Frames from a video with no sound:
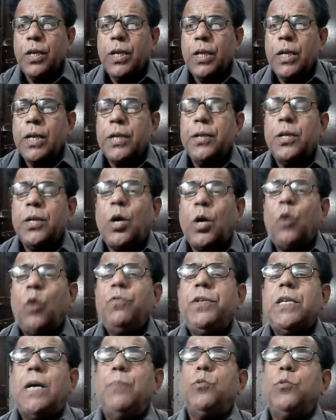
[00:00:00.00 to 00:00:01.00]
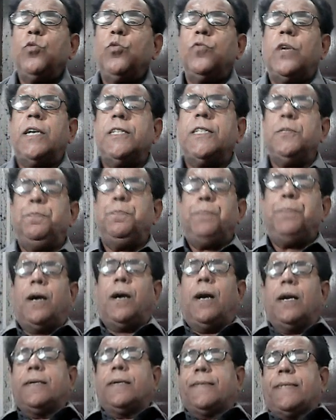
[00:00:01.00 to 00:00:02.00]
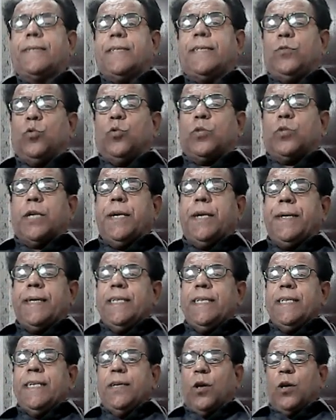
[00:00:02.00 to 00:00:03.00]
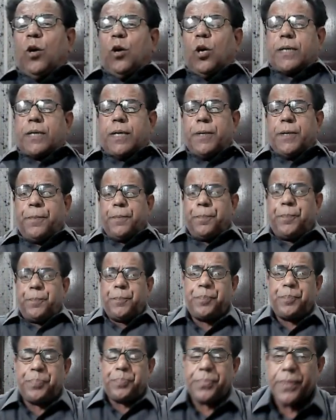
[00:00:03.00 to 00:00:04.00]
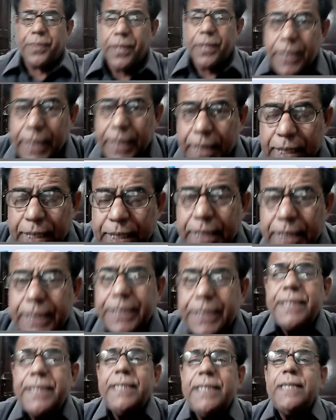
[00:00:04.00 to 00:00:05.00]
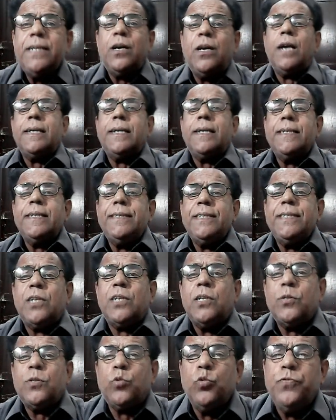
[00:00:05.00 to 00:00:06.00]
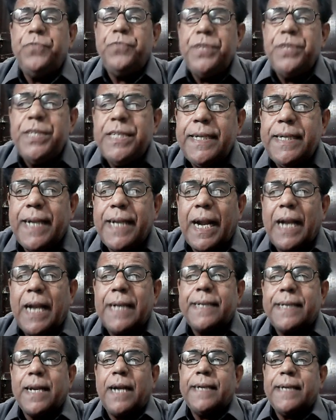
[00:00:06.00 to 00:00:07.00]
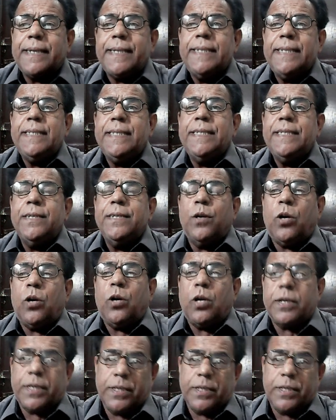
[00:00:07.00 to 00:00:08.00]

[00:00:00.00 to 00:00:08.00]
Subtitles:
Now we come towards part C. Okay, D naught. D naught is equal to V delta T naught.